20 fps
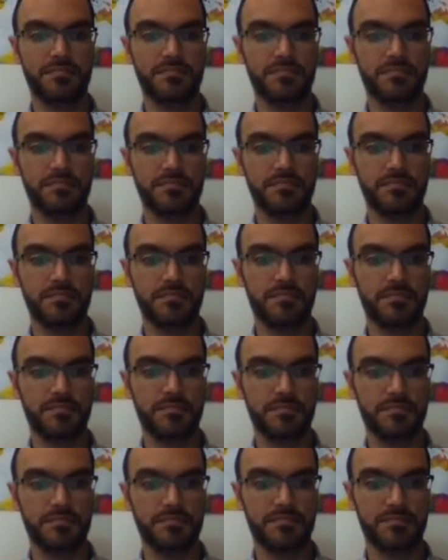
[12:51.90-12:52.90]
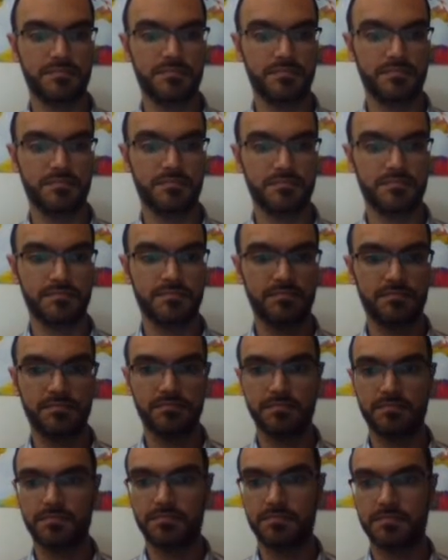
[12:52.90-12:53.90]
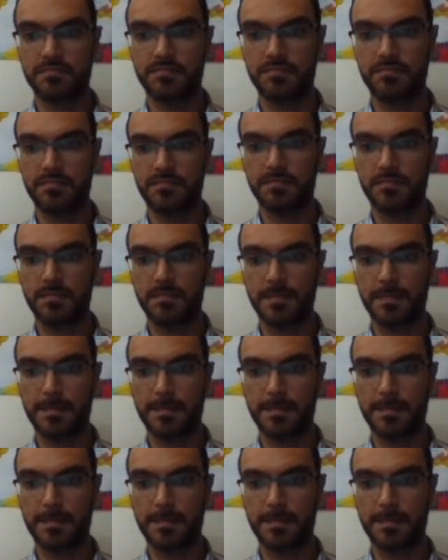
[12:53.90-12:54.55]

Nobody speaks.